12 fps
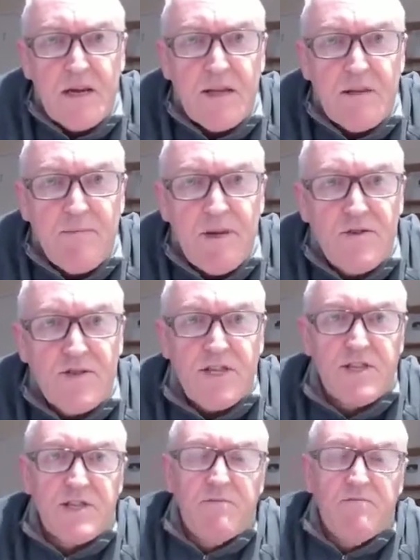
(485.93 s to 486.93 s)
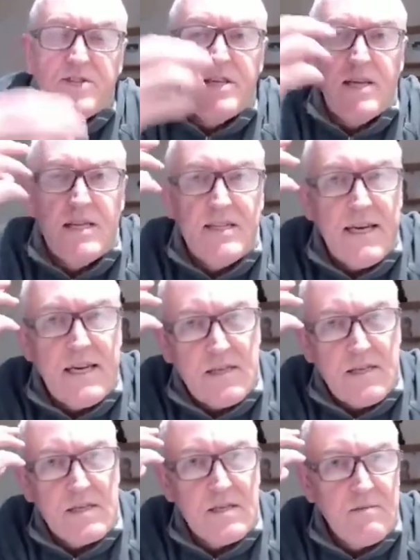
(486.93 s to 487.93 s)
The immune system
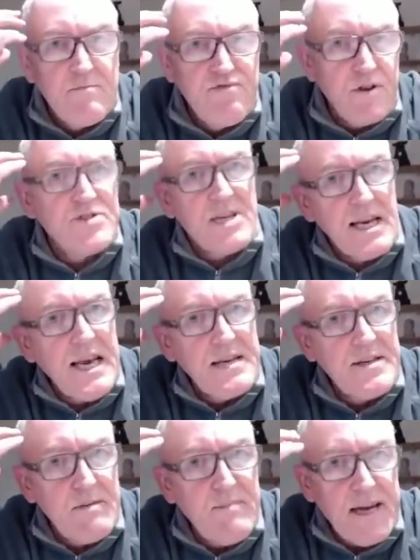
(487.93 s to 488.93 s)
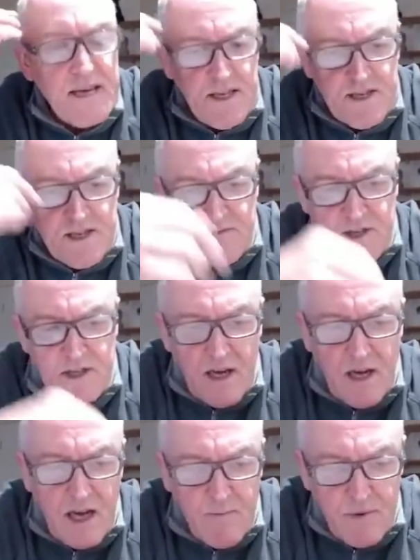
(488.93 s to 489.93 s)
facilitates prostaglandin mechanisms in the
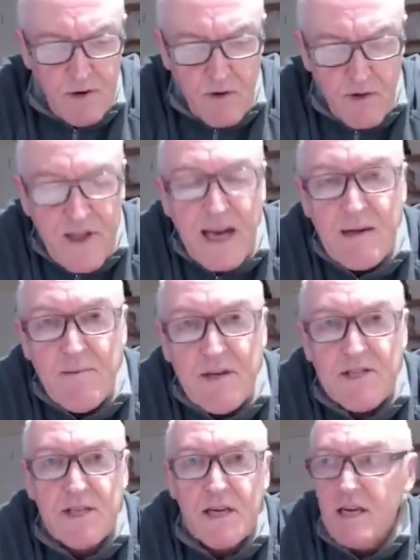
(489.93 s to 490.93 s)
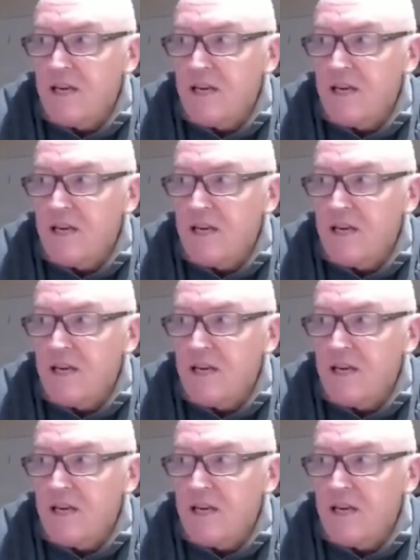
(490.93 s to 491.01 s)
hypothalamus,